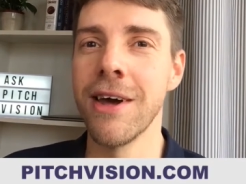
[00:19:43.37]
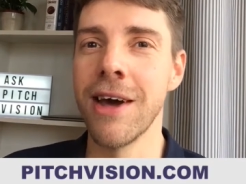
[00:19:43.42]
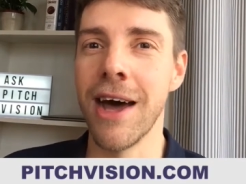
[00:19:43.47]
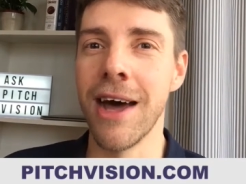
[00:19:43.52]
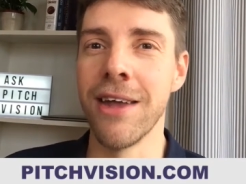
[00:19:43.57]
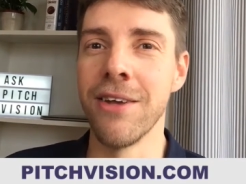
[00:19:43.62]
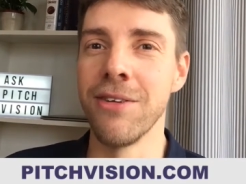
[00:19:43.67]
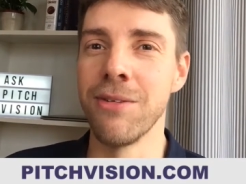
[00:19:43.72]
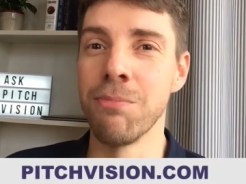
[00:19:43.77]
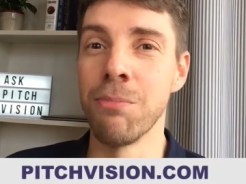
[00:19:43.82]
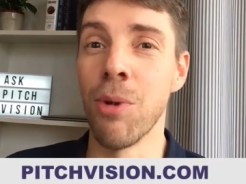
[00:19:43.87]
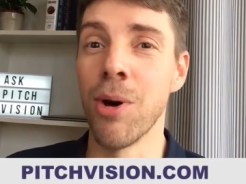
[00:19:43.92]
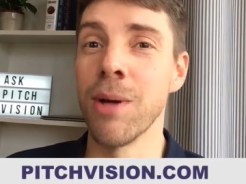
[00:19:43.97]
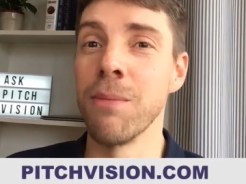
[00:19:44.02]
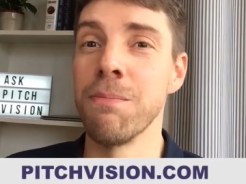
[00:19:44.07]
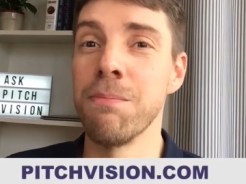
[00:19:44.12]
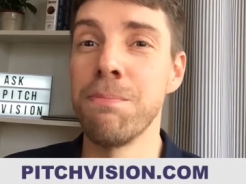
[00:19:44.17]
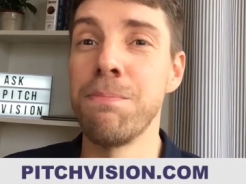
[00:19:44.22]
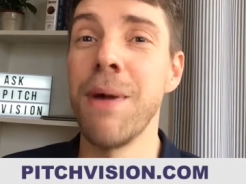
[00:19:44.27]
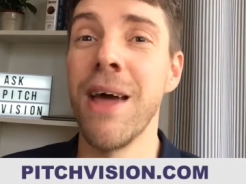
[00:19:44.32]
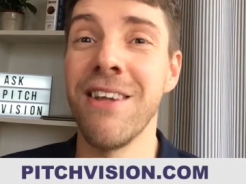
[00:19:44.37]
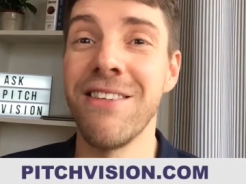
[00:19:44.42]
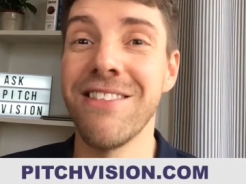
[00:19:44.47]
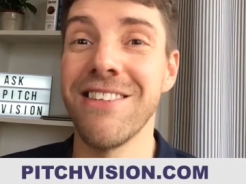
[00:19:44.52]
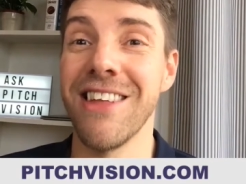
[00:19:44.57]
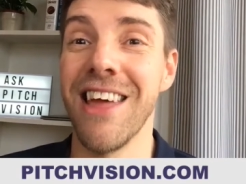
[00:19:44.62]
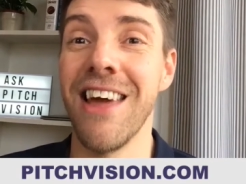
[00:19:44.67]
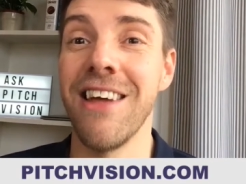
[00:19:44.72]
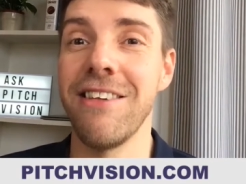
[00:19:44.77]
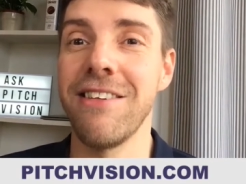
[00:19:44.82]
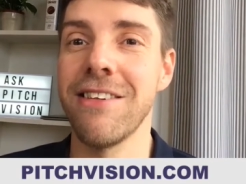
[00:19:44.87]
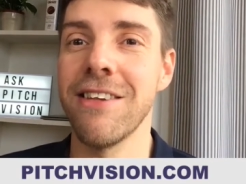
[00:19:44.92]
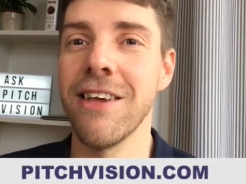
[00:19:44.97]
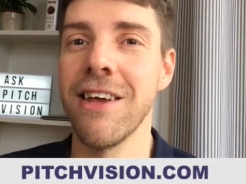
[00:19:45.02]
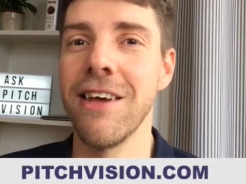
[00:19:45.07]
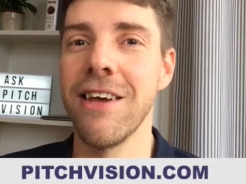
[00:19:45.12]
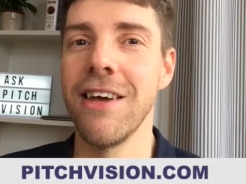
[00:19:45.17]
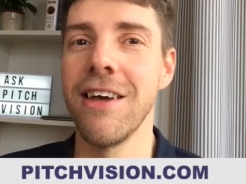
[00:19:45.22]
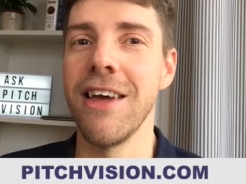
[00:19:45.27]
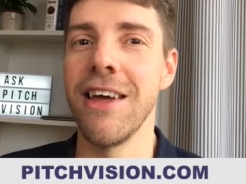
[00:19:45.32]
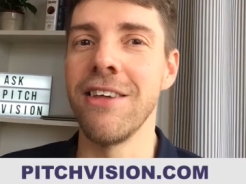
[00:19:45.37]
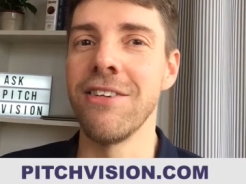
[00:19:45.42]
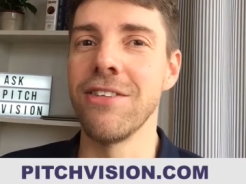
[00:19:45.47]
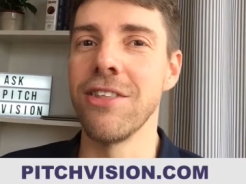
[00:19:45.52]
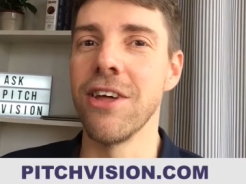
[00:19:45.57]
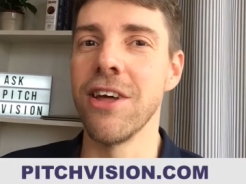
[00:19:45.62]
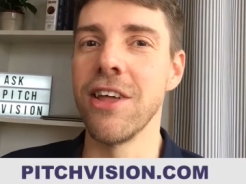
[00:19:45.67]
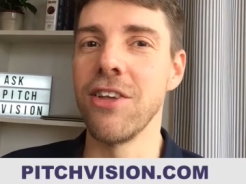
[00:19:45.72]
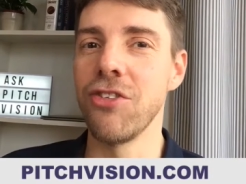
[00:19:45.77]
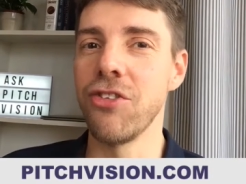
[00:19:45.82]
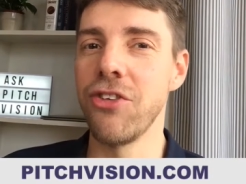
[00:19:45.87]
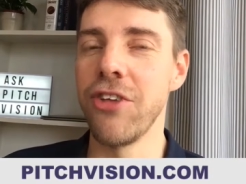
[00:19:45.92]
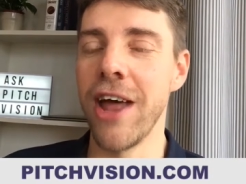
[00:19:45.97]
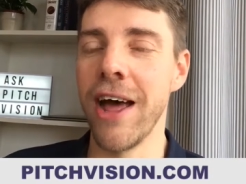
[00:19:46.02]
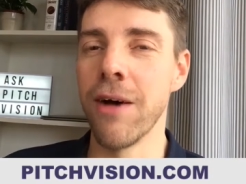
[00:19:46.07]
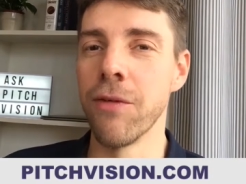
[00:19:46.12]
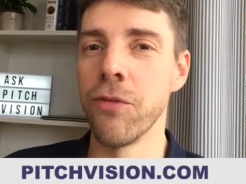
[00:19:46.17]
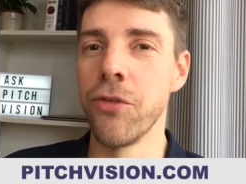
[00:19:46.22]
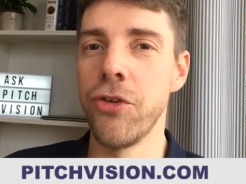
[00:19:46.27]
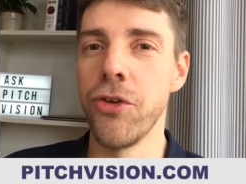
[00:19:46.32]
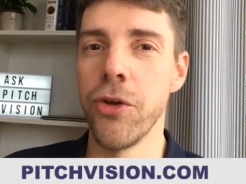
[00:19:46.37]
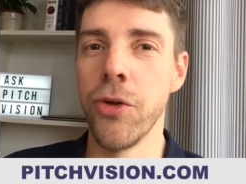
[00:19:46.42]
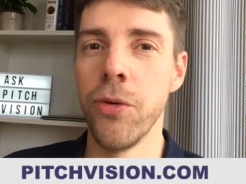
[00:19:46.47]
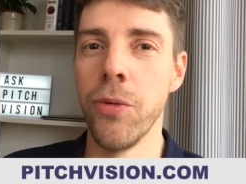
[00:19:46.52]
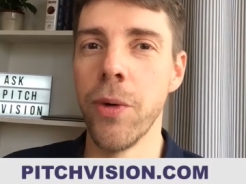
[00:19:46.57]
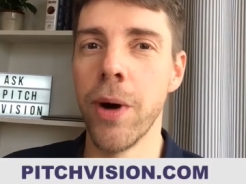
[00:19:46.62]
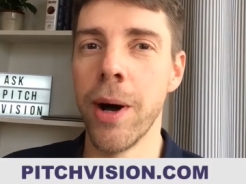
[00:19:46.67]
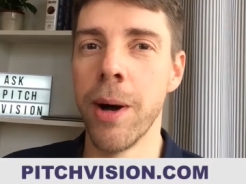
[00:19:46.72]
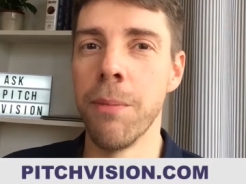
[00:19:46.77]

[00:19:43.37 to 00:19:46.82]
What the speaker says: And my best guess is that it's down to